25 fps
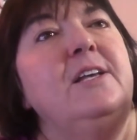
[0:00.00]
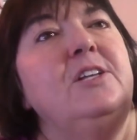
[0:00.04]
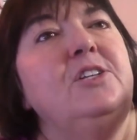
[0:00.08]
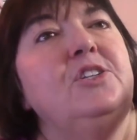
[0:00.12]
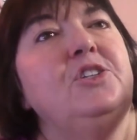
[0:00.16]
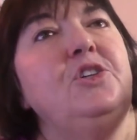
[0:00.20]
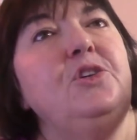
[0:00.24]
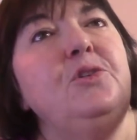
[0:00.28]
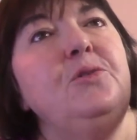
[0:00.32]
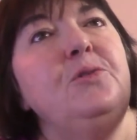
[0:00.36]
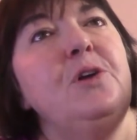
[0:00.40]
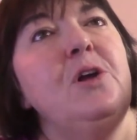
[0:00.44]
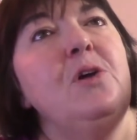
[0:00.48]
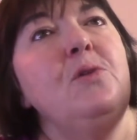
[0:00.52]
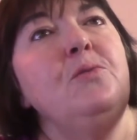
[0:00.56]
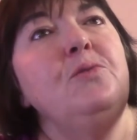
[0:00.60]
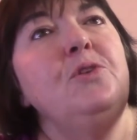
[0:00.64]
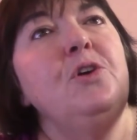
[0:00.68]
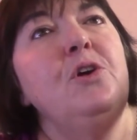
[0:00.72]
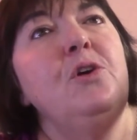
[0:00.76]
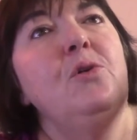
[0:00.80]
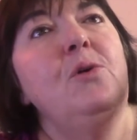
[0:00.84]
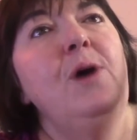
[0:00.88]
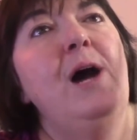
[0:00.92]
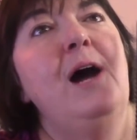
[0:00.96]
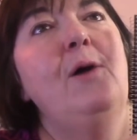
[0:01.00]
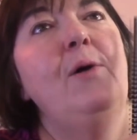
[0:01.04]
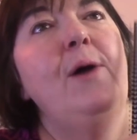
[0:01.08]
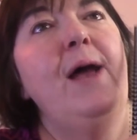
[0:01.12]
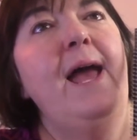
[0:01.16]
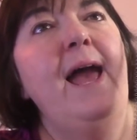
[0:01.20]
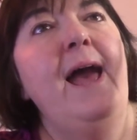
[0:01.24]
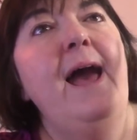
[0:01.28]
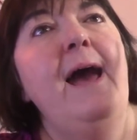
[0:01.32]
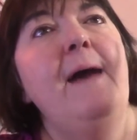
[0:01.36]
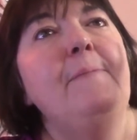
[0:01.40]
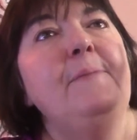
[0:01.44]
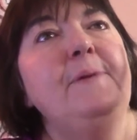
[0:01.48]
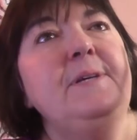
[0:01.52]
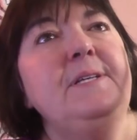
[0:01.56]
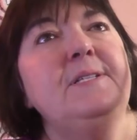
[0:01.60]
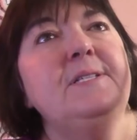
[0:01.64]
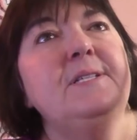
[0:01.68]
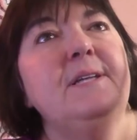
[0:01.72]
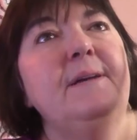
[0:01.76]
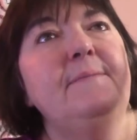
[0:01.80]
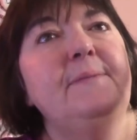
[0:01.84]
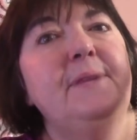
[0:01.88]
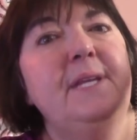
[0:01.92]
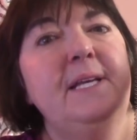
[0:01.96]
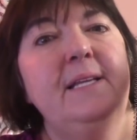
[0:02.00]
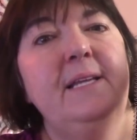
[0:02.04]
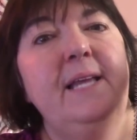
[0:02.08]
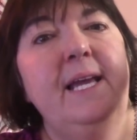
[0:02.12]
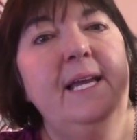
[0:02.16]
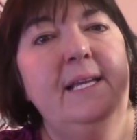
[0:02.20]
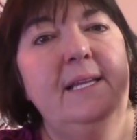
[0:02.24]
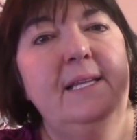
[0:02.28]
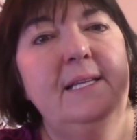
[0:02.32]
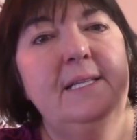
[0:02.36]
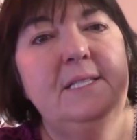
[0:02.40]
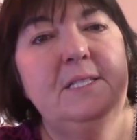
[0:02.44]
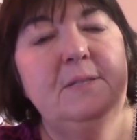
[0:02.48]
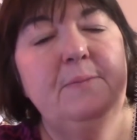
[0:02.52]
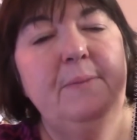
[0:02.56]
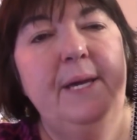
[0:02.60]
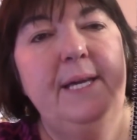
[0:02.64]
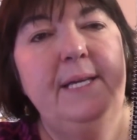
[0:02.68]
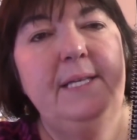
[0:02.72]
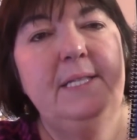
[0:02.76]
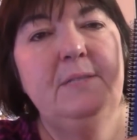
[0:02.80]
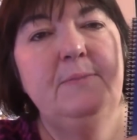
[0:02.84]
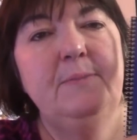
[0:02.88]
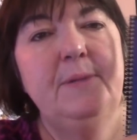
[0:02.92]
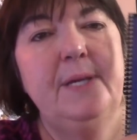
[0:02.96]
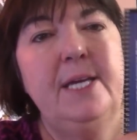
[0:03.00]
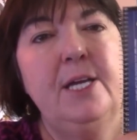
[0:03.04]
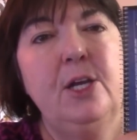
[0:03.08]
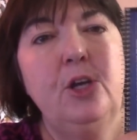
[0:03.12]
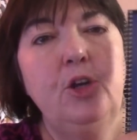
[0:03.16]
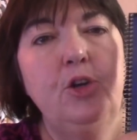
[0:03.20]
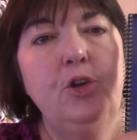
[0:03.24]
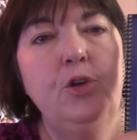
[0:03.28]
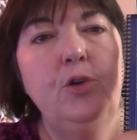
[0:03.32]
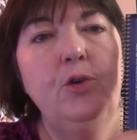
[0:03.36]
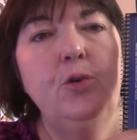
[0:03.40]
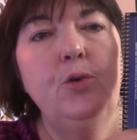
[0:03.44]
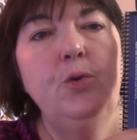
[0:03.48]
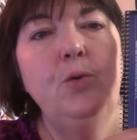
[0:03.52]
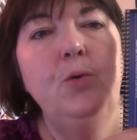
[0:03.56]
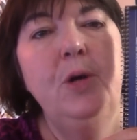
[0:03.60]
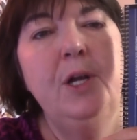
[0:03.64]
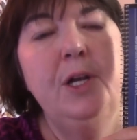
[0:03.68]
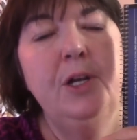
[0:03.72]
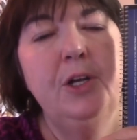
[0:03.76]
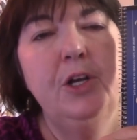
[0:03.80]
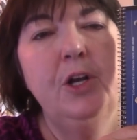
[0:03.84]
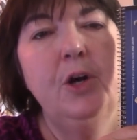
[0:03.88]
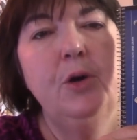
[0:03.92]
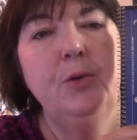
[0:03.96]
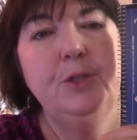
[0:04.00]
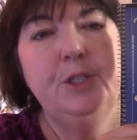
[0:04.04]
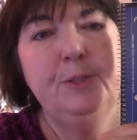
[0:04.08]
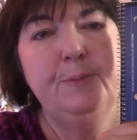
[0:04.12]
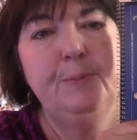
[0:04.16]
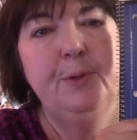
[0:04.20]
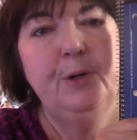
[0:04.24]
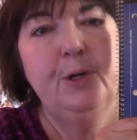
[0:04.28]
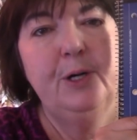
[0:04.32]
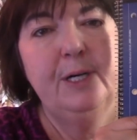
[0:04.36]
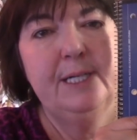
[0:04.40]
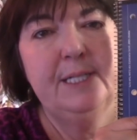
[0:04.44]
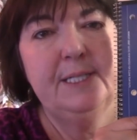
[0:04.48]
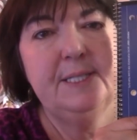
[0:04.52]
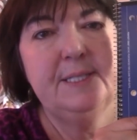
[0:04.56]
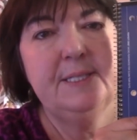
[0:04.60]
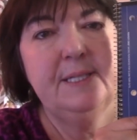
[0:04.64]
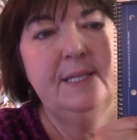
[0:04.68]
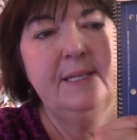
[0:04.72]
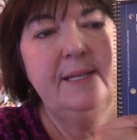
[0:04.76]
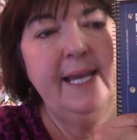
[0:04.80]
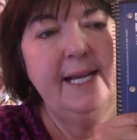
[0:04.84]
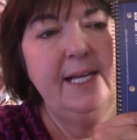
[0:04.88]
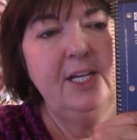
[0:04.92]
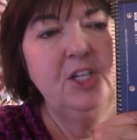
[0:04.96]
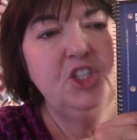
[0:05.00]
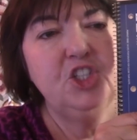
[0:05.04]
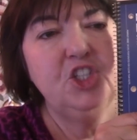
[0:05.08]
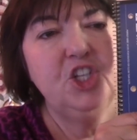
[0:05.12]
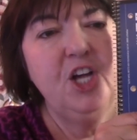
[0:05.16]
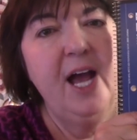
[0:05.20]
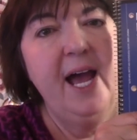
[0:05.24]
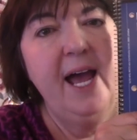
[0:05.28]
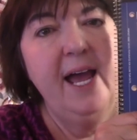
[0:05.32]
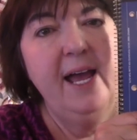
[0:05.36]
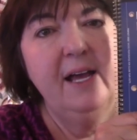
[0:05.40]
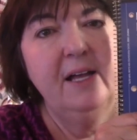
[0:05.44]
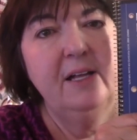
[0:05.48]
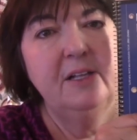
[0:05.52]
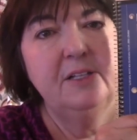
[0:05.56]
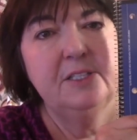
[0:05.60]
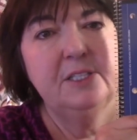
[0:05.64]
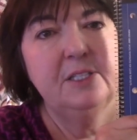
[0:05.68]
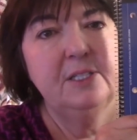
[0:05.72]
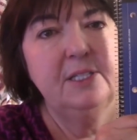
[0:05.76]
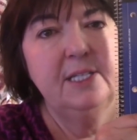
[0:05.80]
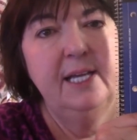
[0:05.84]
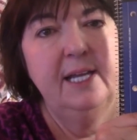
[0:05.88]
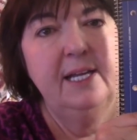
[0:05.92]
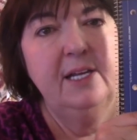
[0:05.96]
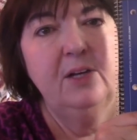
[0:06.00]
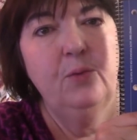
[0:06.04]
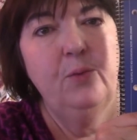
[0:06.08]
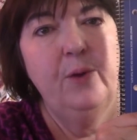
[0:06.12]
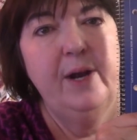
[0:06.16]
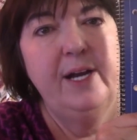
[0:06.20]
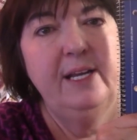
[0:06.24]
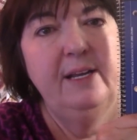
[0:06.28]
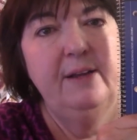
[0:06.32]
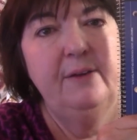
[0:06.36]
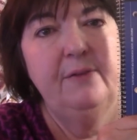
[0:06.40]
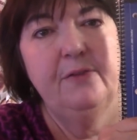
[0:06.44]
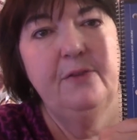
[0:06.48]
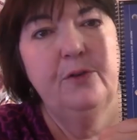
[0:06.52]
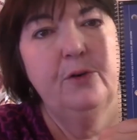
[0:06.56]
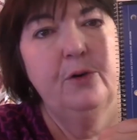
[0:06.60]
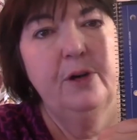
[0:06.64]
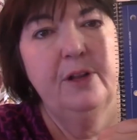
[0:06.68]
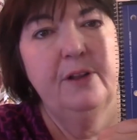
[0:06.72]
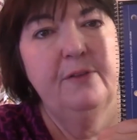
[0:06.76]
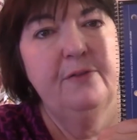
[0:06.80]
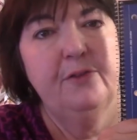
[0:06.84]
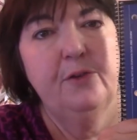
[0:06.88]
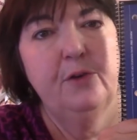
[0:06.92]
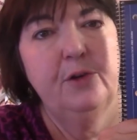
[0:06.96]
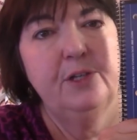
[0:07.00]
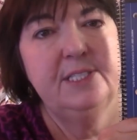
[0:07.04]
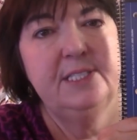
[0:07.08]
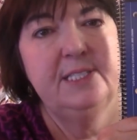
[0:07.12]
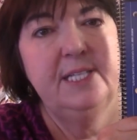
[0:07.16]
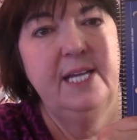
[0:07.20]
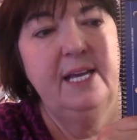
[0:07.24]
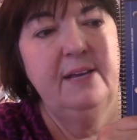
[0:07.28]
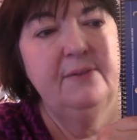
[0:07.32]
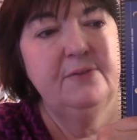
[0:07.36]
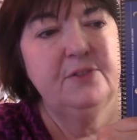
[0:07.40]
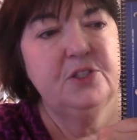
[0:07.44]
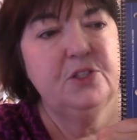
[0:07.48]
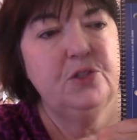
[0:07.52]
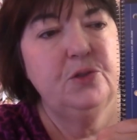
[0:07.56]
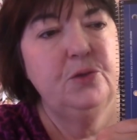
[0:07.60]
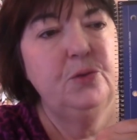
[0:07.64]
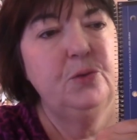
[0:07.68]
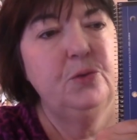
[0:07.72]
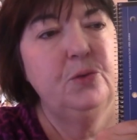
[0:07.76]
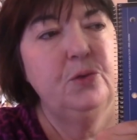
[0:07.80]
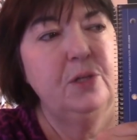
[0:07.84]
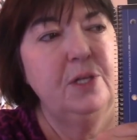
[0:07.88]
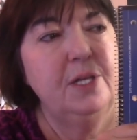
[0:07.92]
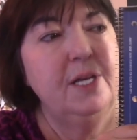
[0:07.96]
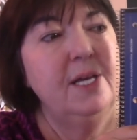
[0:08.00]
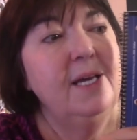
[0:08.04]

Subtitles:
You don't know how happy something like this makes me. New notebooks, like a child getting ready for the first day of school.